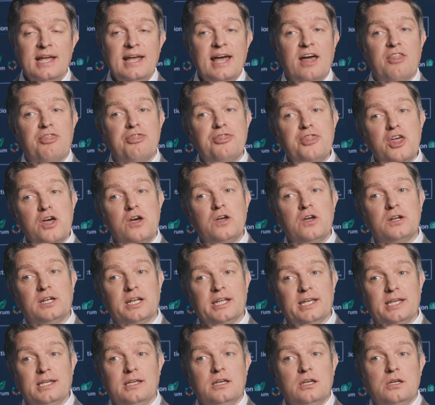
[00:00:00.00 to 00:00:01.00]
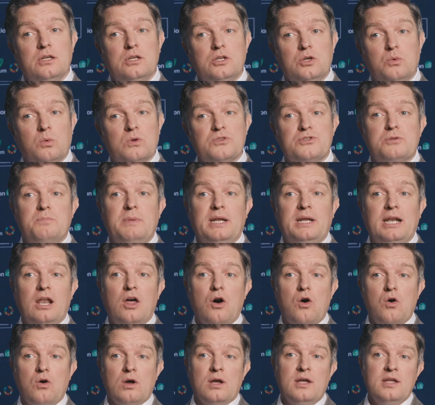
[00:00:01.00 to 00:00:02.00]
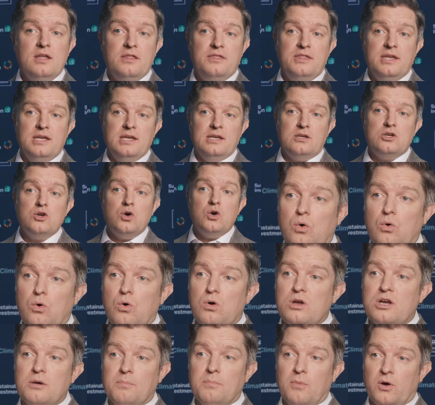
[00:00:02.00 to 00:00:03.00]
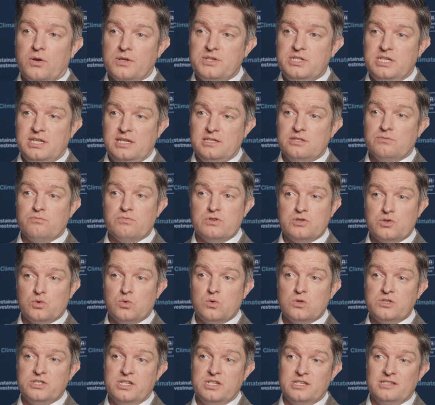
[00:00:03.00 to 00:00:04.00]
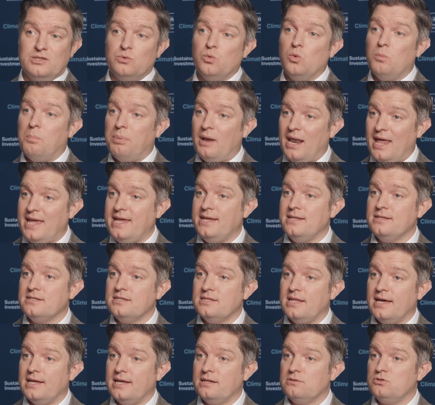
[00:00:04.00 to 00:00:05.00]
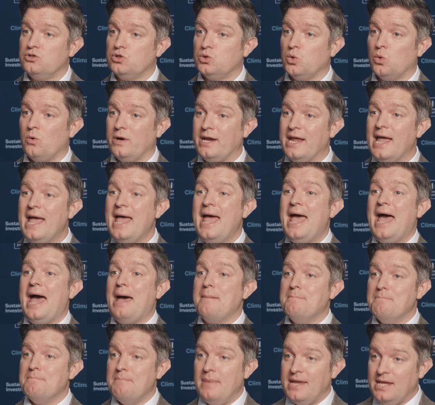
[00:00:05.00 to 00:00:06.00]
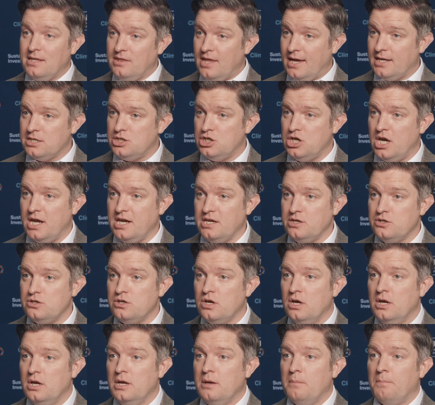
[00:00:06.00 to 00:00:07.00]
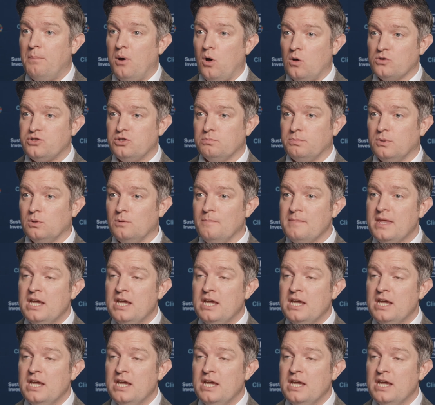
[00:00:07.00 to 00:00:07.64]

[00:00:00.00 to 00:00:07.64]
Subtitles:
And thirdly, you want to be long the core commodities and resources that will play into that story and make that change possible.